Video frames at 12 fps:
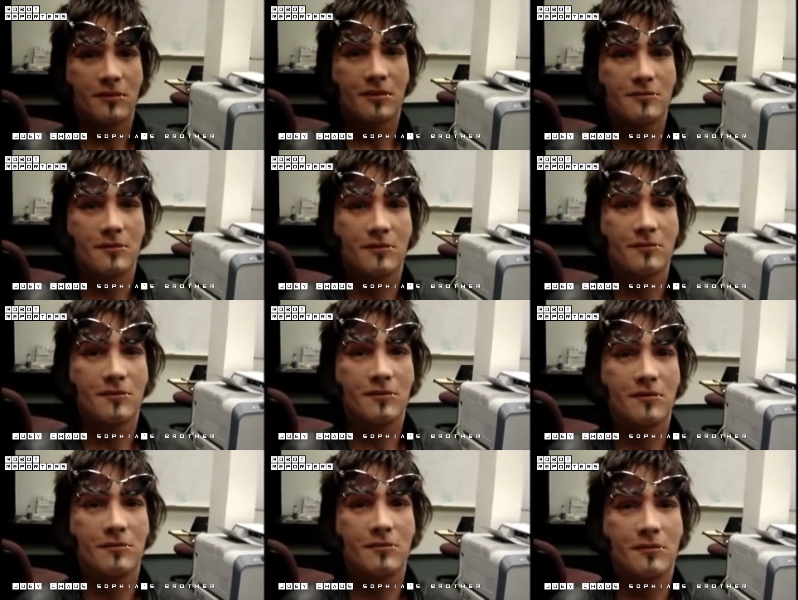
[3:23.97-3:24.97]
cars and
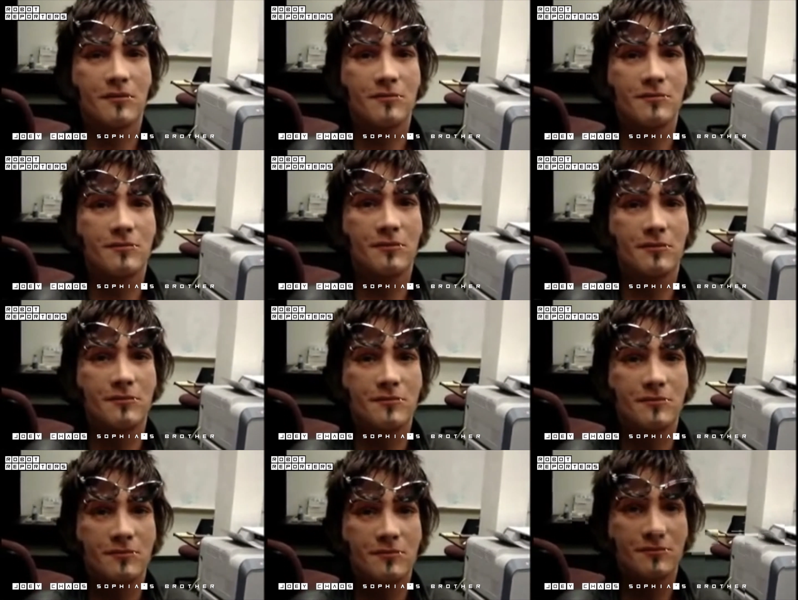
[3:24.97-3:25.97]
CD players?
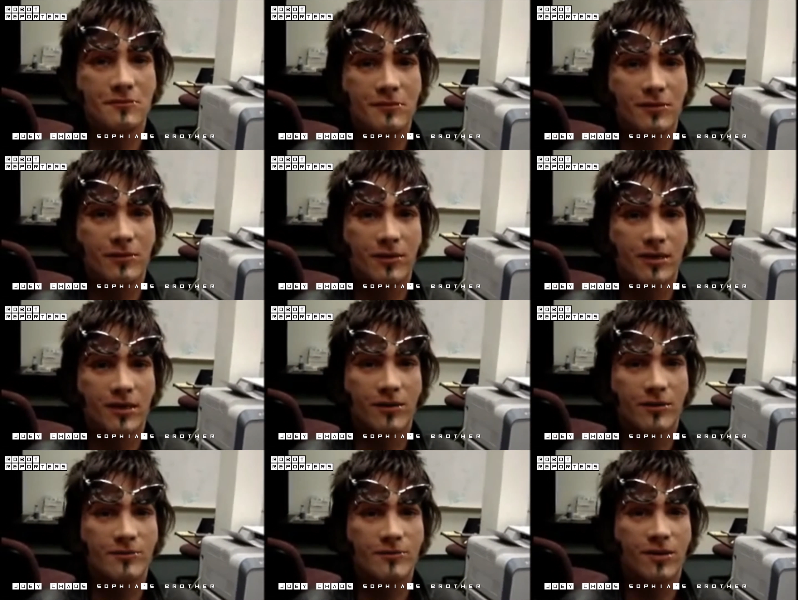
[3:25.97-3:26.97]

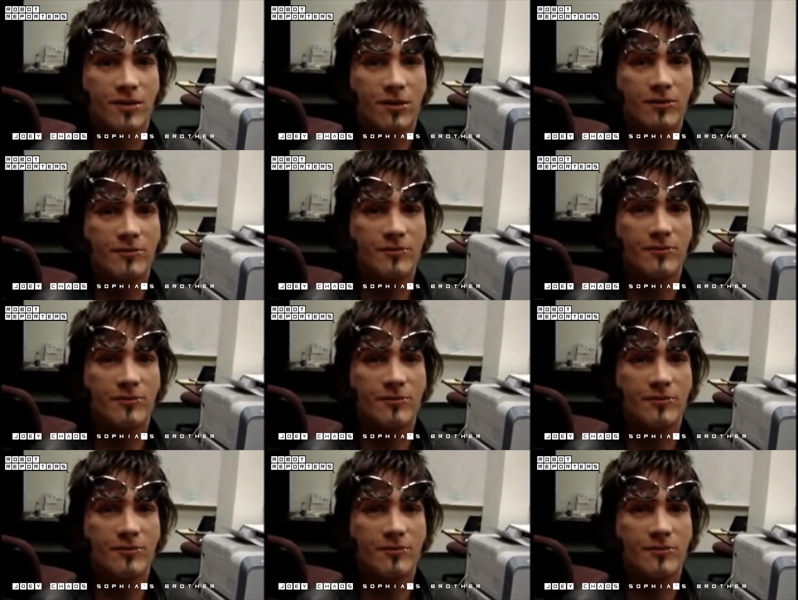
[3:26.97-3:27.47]
McDonald's anyone.